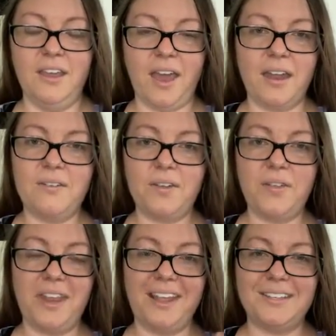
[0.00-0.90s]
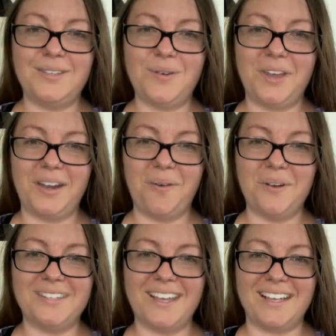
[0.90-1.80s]
I don't know that I could do it in a
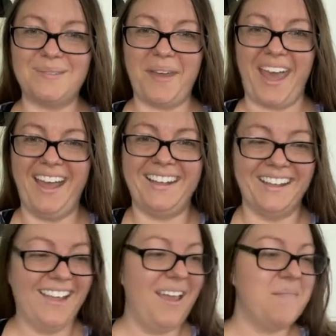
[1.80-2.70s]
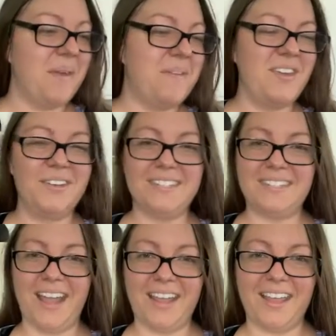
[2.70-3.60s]
quart size bag. Maybe you could
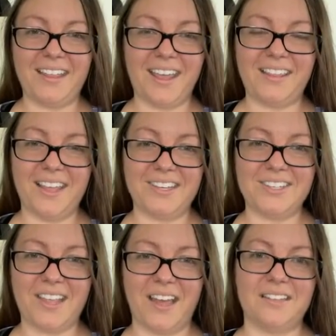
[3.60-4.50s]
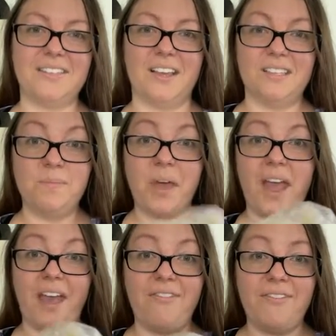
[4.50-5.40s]
stack it like the enchilada sauce, but
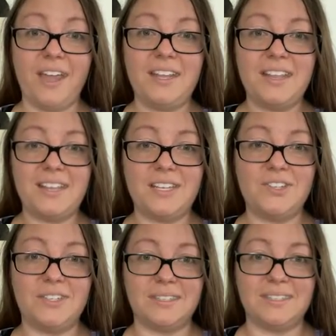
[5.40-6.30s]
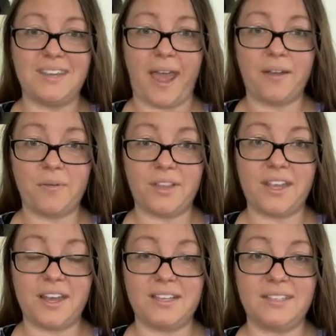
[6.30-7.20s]
I find that these just stack really
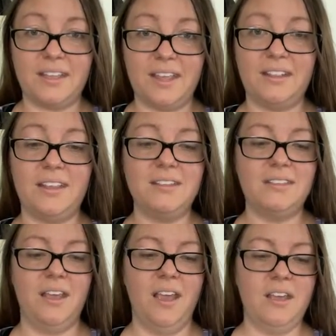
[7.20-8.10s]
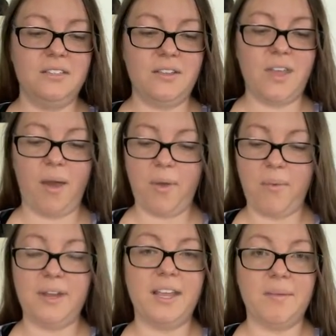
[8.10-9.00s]
nicely like this. So that way
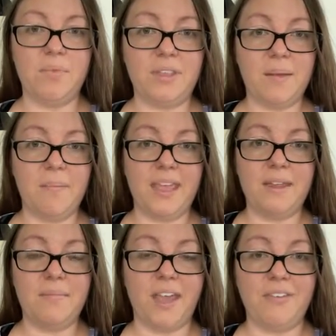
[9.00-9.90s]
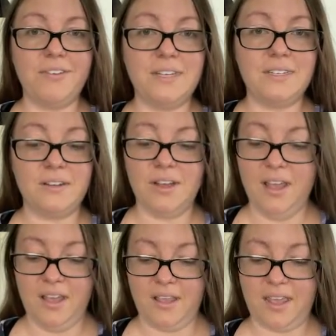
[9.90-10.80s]
when I put them in my freezer,
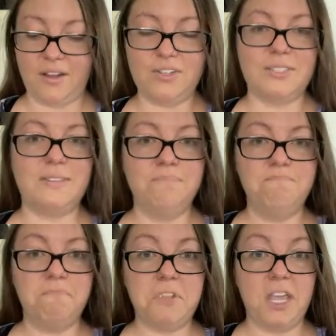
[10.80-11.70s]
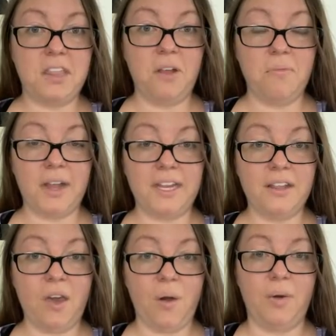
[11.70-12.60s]
they're just in there and ready to
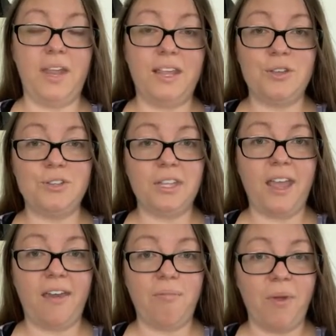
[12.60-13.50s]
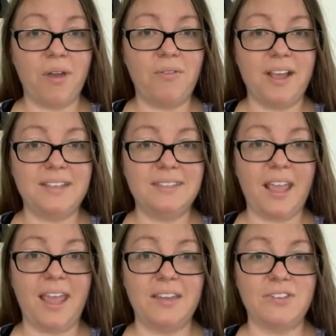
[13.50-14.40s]
go. And I usually have brown rice
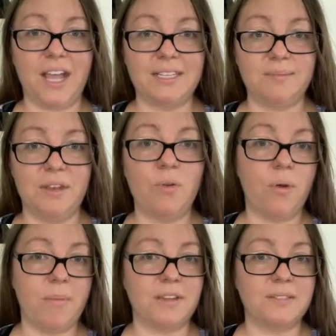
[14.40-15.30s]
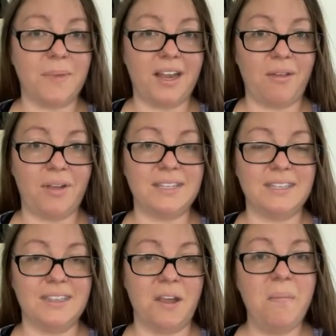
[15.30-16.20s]
and jasmine or basmati rice
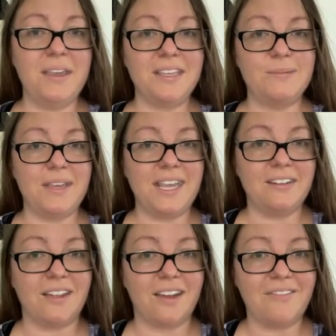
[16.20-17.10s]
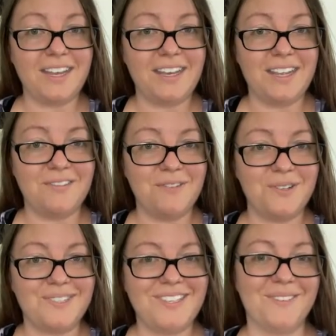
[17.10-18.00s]
in there because we eat a lot of Indian
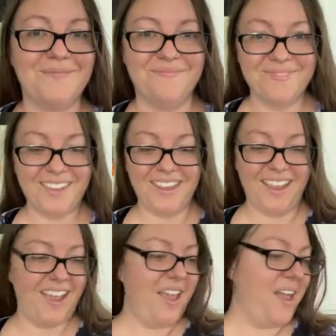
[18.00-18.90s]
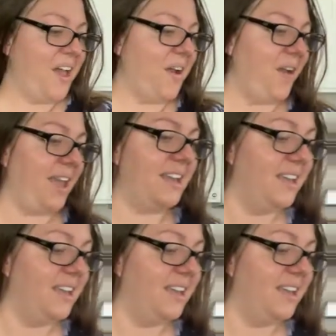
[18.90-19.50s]
food too. All right,